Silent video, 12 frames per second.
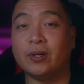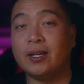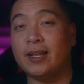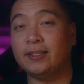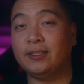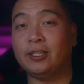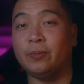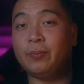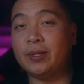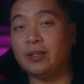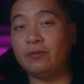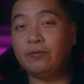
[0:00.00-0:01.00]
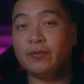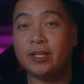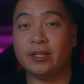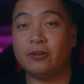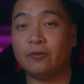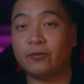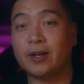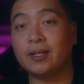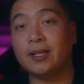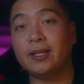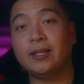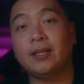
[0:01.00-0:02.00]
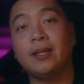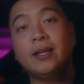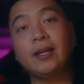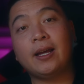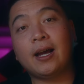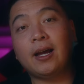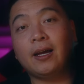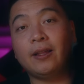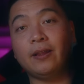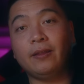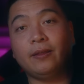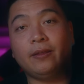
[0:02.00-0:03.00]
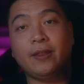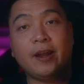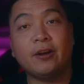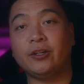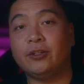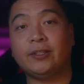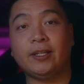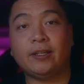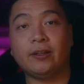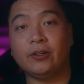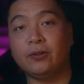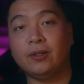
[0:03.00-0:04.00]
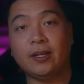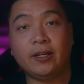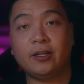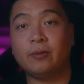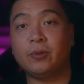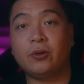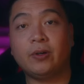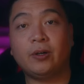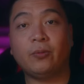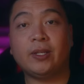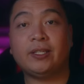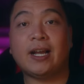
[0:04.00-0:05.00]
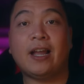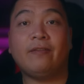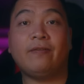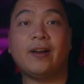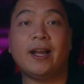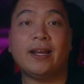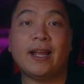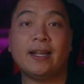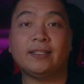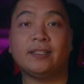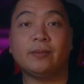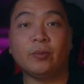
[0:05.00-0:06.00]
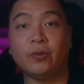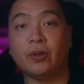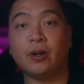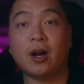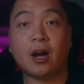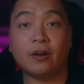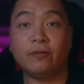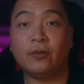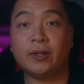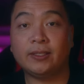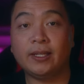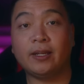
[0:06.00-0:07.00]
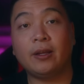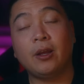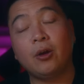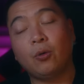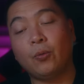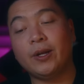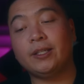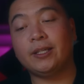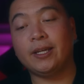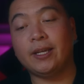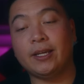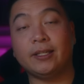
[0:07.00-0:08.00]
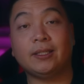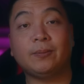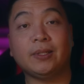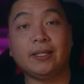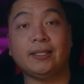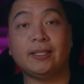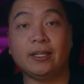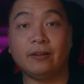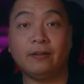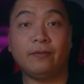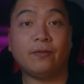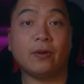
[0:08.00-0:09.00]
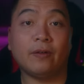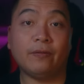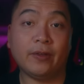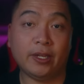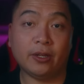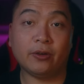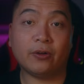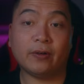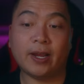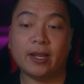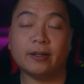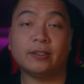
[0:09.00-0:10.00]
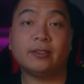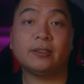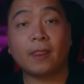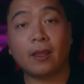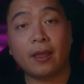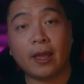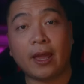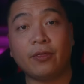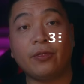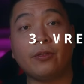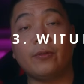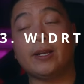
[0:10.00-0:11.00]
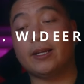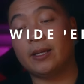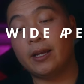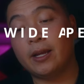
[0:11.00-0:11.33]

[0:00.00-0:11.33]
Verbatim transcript: lens to be video friendly. Uh, they are using the new linear motor, which I find has a smoother autofocusing, which is pleasing for video creators. And three,